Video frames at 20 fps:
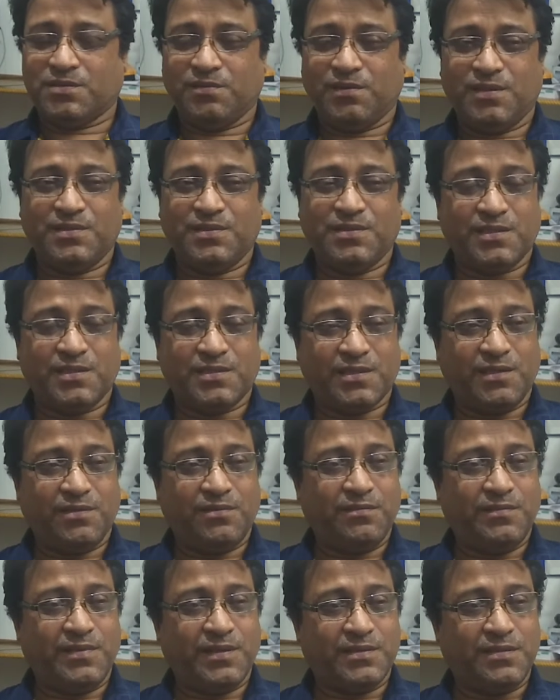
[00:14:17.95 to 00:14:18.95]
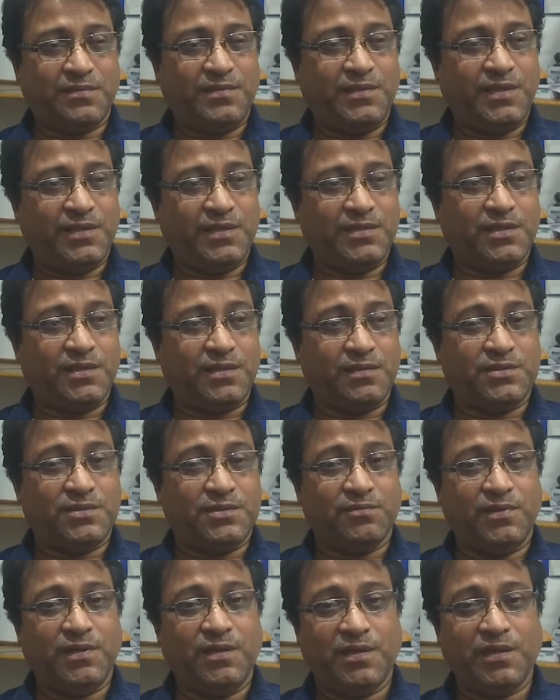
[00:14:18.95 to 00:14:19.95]
actually such kind of
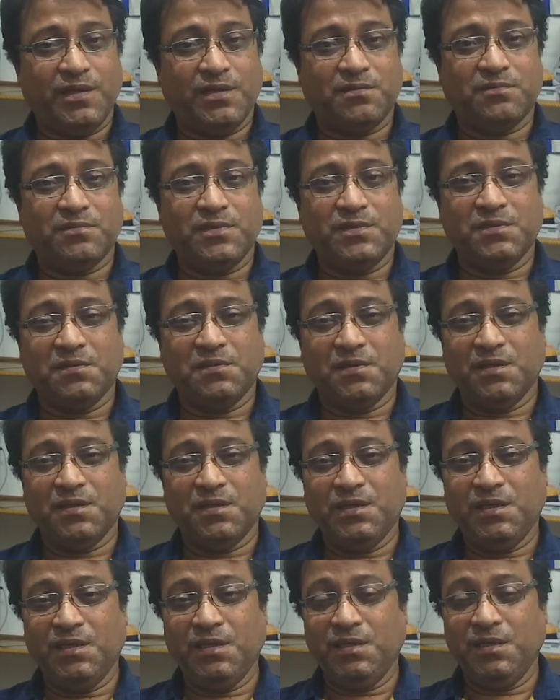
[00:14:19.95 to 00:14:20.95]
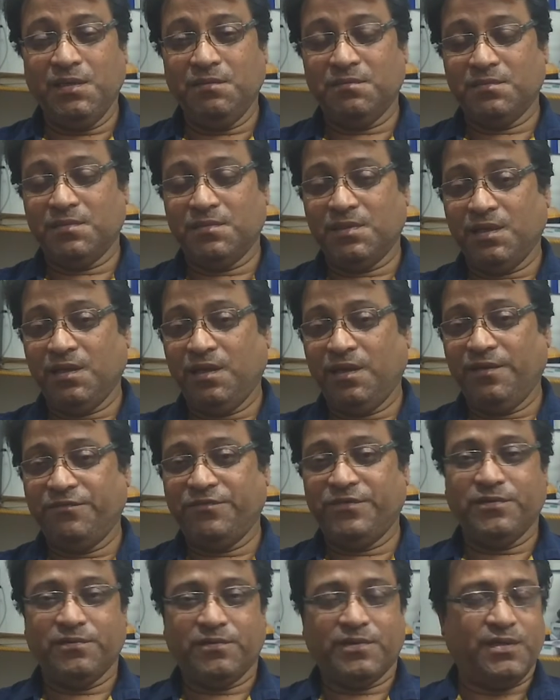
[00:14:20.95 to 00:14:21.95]
examinations will recruit only
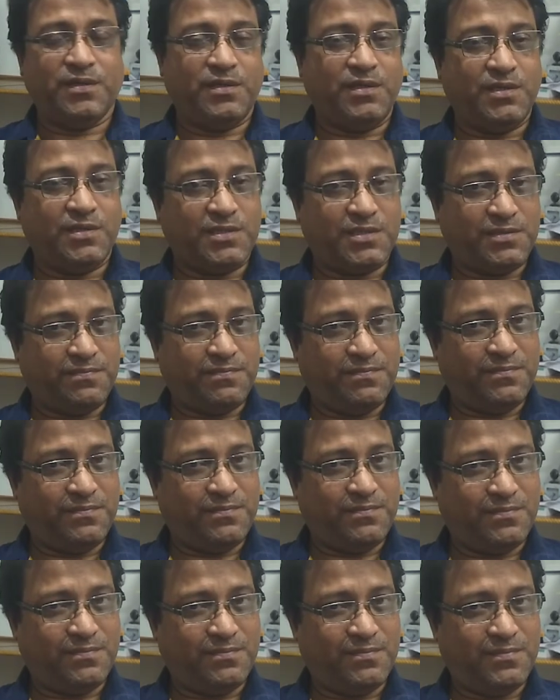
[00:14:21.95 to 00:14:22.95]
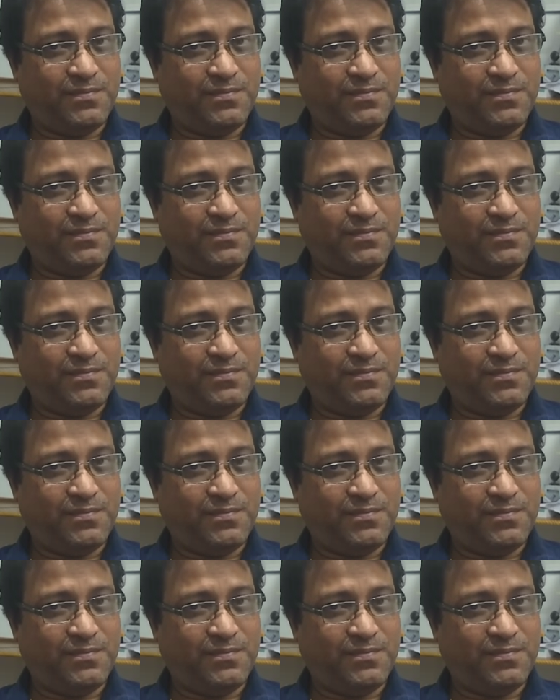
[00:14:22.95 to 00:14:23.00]
a few candidates.